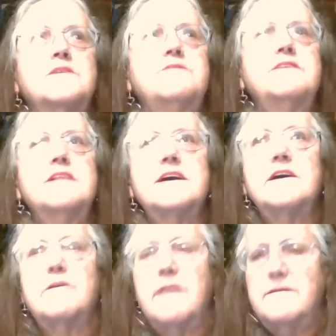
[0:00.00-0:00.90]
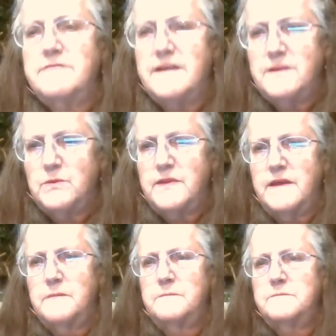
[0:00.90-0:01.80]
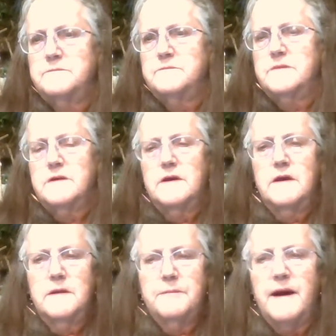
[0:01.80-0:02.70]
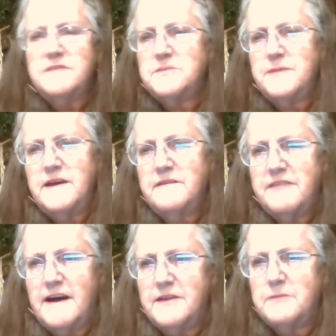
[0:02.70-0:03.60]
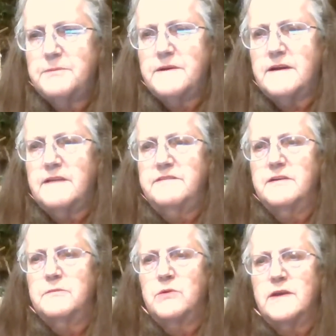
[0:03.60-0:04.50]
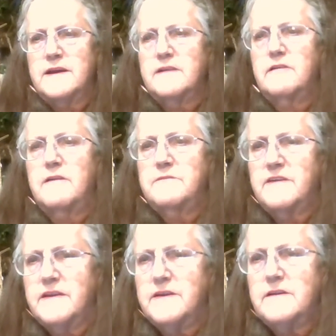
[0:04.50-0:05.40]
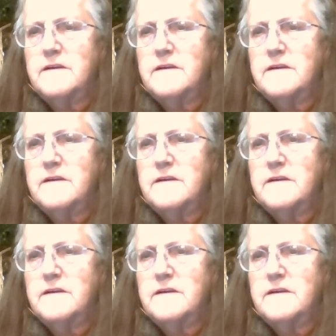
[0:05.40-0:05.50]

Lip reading: I feel like a grandfather with him, possibly a father, but I feel more like a grandfather.